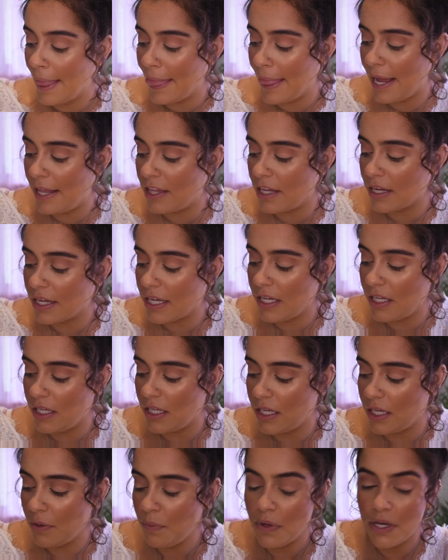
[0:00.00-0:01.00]
And the
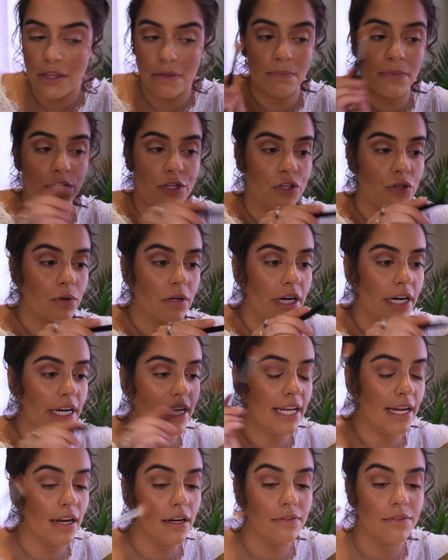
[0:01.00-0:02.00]
key with
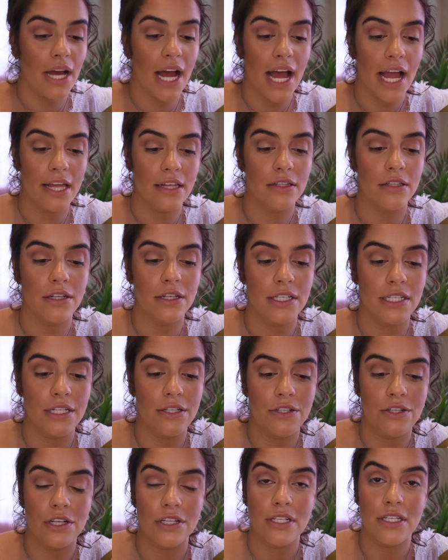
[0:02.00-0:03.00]
majority of eye looks
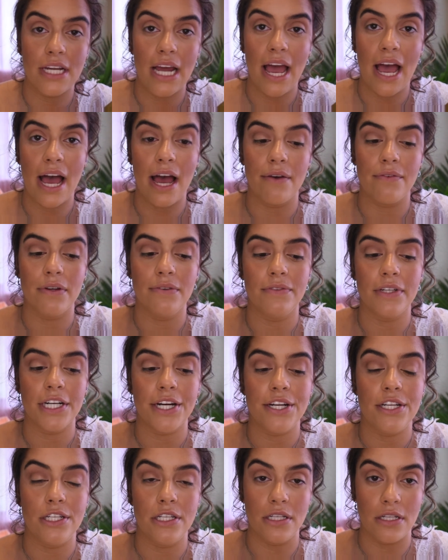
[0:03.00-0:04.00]
is just to have a
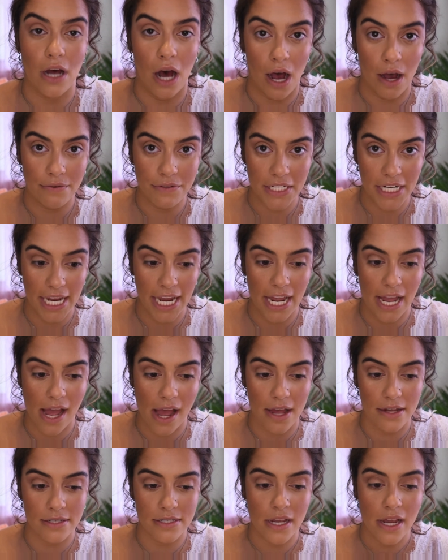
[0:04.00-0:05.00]
very soft
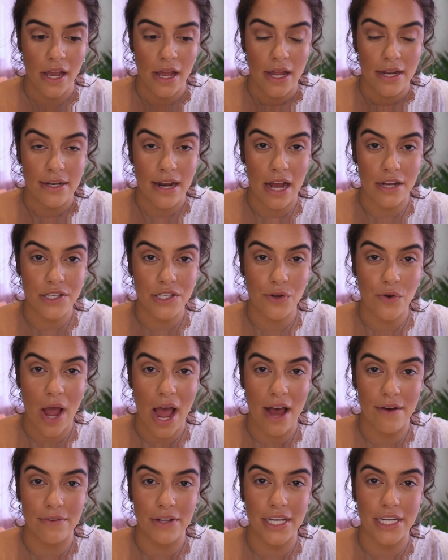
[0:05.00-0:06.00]
hand, not to
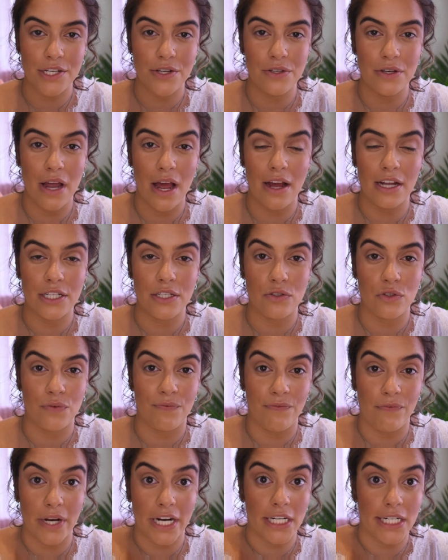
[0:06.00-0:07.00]
have like a
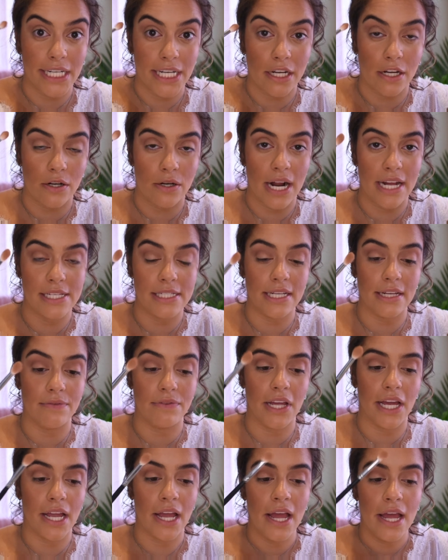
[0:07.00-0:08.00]
very aggressive,
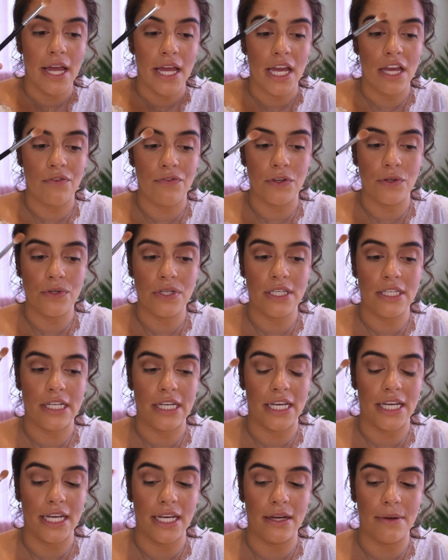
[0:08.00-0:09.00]
like if you
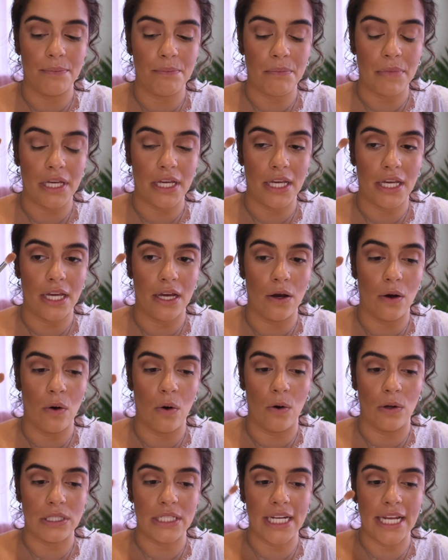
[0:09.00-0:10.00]
see me
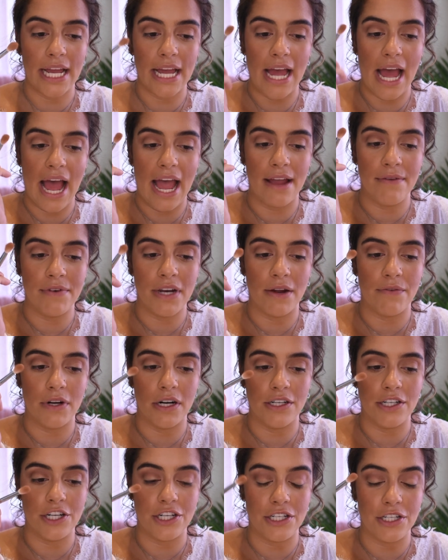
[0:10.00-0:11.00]
holding it, I've never
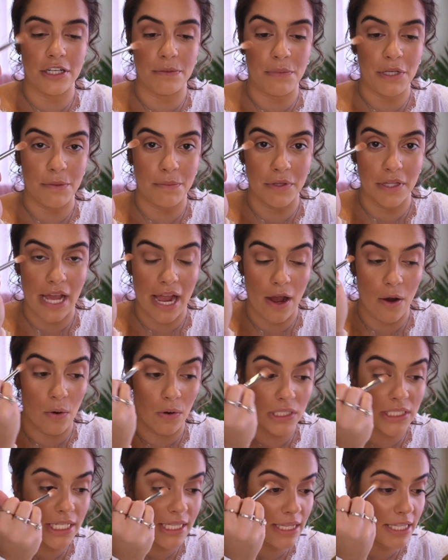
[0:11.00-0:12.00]
understood people that
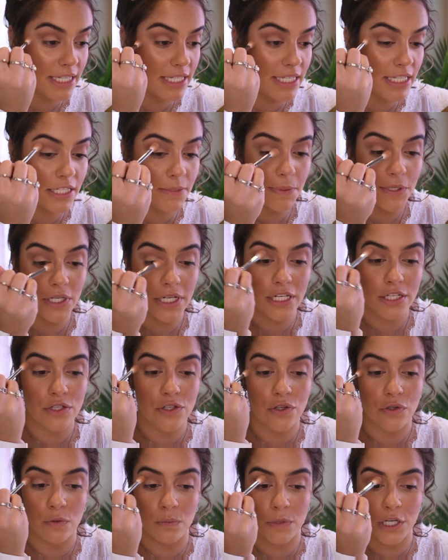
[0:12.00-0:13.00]
hold it. This is putting
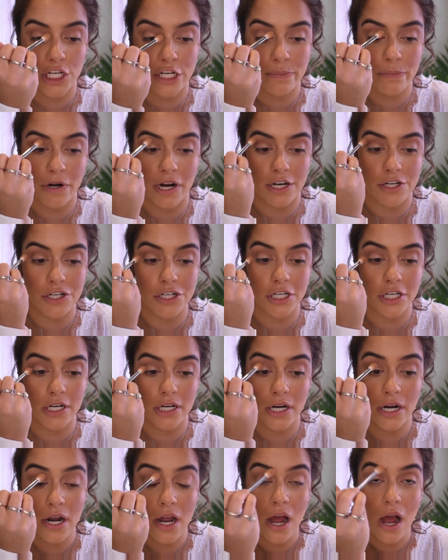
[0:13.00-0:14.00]
too much
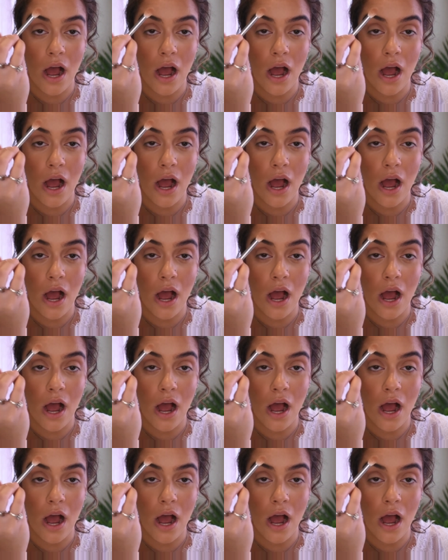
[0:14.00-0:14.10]
pressure